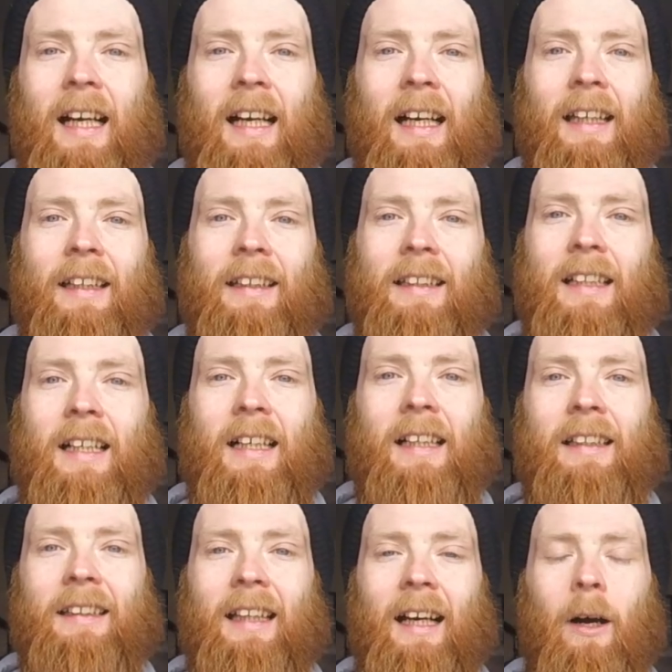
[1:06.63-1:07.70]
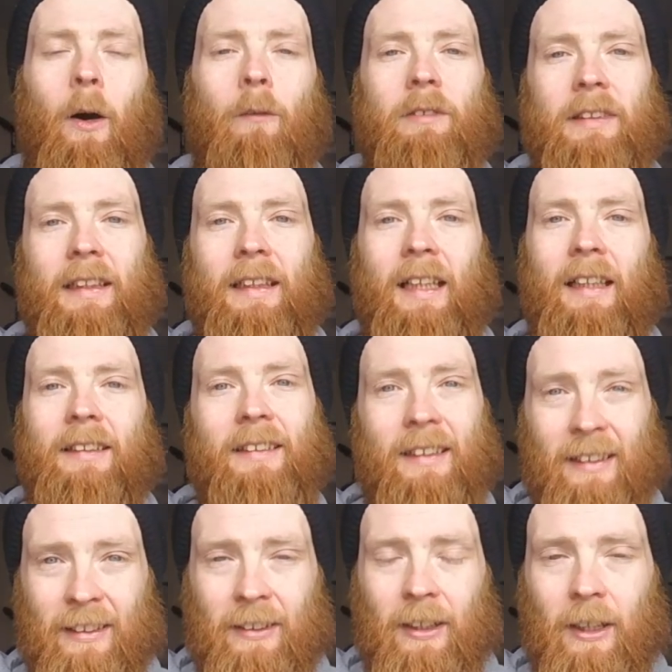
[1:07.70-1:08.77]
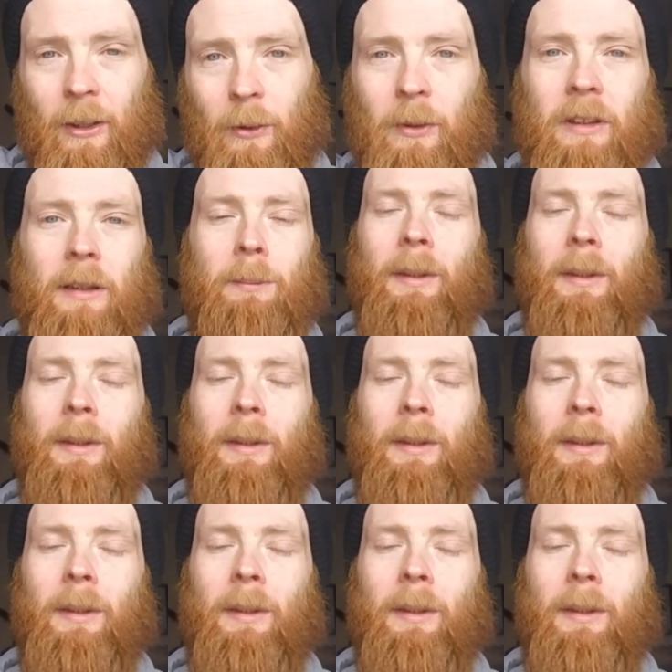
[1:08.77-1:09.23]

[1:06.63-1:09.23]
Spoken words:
And obviously, that didn't go to